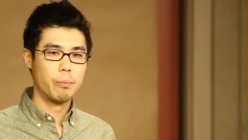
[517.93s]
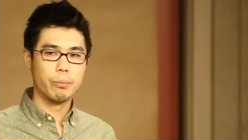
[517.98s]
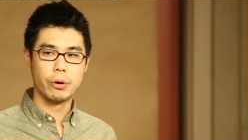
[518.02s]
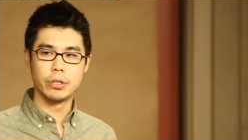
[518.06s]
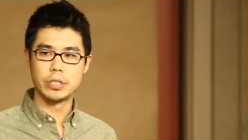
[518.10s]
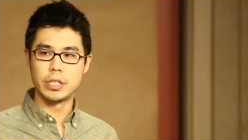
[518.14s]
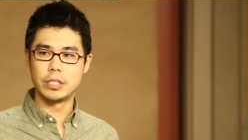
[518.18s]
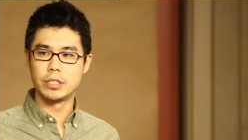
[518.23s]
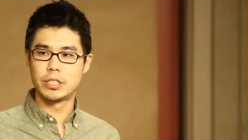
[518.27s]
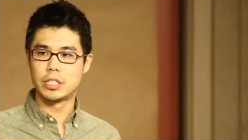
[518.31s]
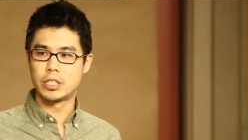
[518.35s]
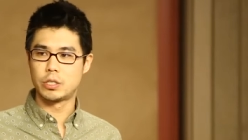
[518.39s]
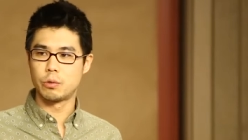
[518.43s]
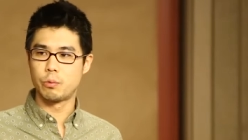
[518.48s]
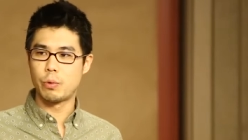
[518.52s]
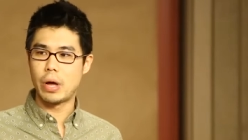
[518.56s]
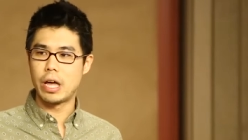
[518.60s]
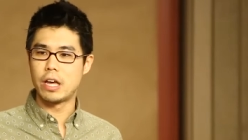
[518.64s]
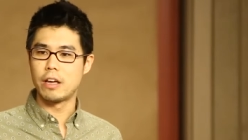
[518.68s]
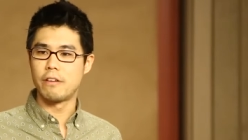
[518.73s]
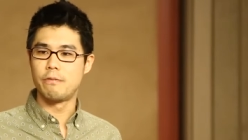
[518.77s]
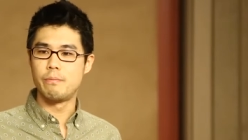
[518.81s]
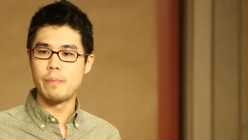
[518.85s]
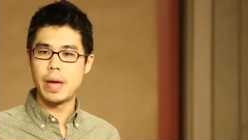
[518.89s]
prisons as a
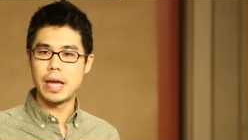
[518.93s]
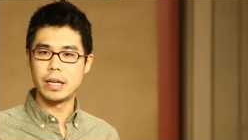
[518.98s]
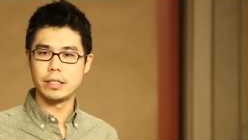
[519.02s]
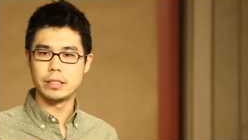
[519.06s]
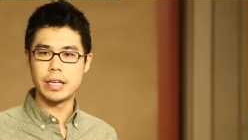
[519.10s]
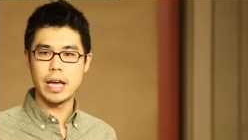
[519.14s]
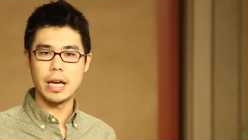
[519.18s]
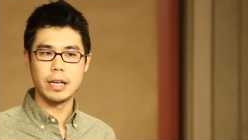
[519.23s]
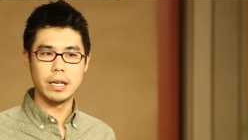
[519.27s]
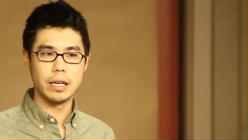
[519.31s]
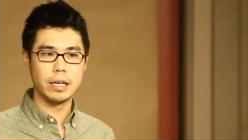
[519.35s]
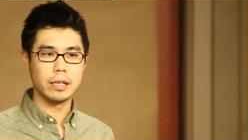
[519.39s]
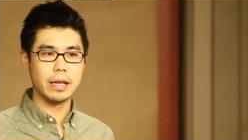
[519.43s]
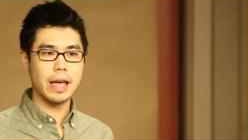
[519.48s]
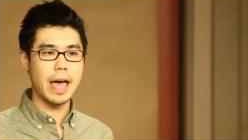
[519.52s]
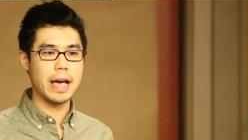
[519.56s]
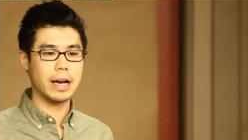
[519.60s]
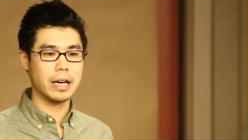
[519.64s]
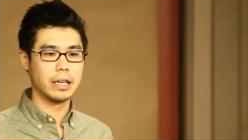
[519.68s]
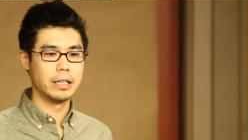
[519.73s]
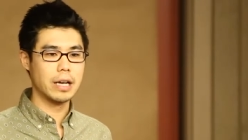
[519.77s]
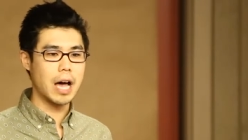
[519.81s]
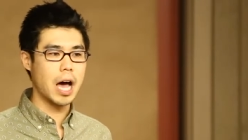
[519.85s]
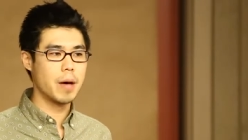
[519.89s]
way of maintaining
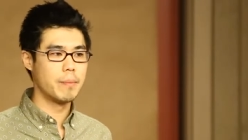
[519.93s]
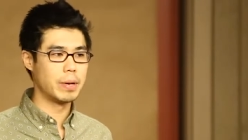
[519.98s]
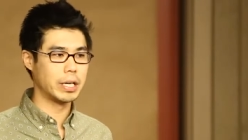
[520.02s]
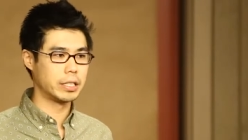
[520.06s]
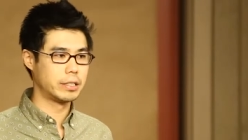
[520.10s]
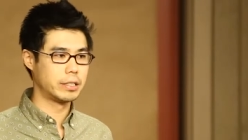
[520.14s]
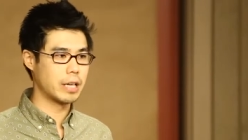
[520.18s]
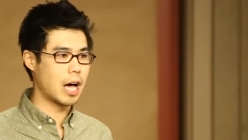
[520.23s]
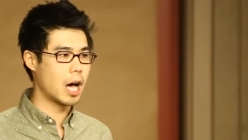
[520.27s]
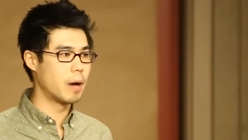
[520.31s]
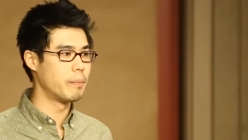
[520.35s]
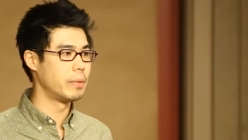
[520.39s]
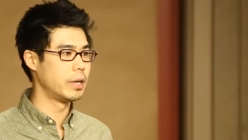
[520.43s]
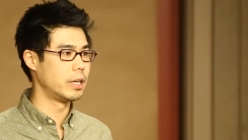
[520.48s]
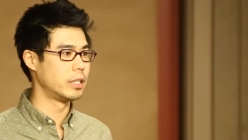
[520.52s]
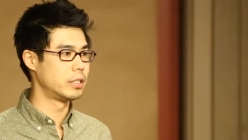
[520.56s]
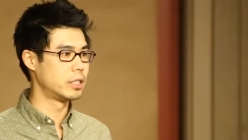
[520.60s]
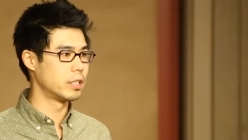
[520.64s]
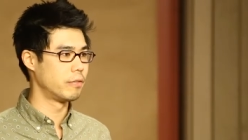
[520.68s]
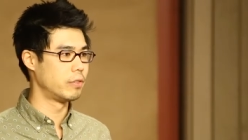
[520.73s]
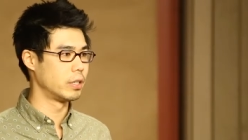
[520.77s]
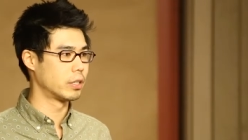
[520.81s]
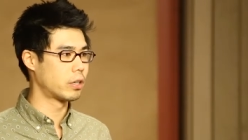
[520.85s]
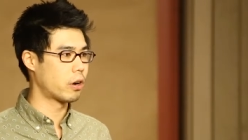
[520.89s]
economic
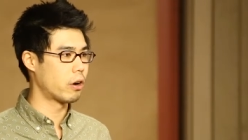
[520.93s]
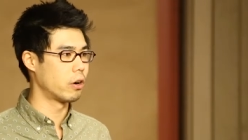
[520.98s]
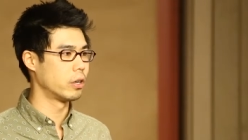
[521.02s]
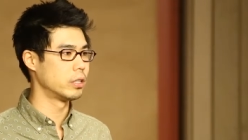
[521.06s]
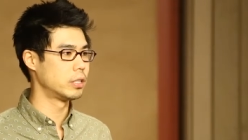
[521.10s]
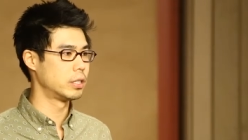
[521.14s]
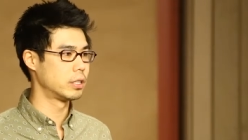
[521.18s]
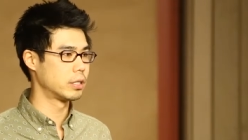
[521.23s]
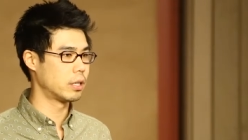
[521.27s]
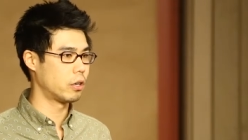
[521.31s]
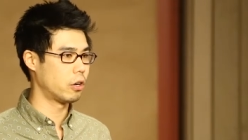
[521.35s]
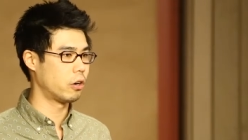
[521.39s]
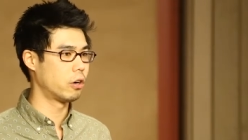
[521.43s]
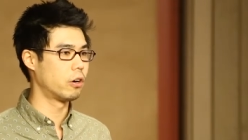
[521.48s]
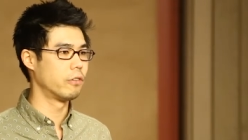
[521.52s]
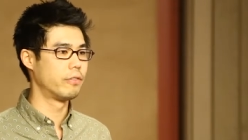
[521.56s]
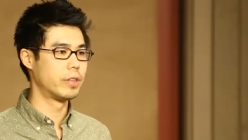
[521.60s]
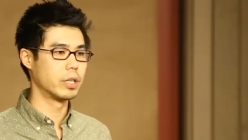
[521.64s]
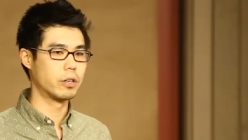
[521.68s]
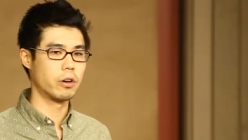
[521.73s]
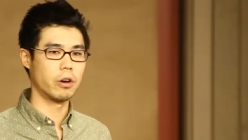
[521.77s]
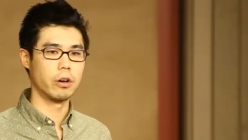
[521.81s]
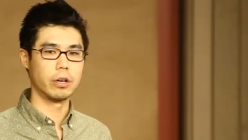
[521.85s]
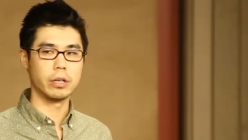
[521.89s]
dominance of the
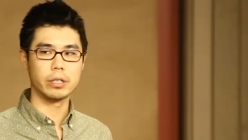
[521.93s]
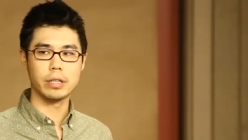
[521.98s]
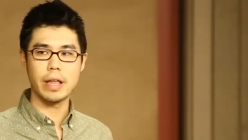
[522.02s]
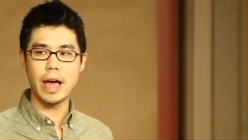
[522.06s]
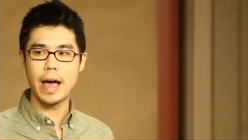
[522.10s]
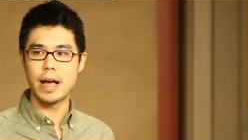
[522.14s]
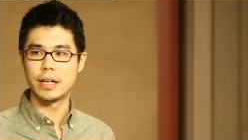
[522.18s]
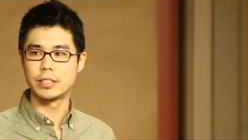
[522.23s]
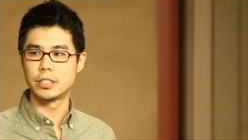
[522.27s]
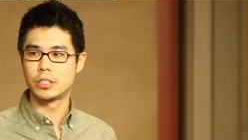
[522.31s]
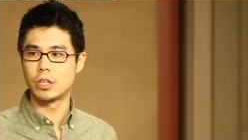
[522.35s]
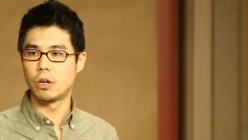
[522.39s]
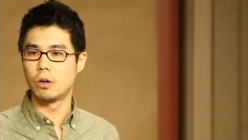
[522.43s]
current class.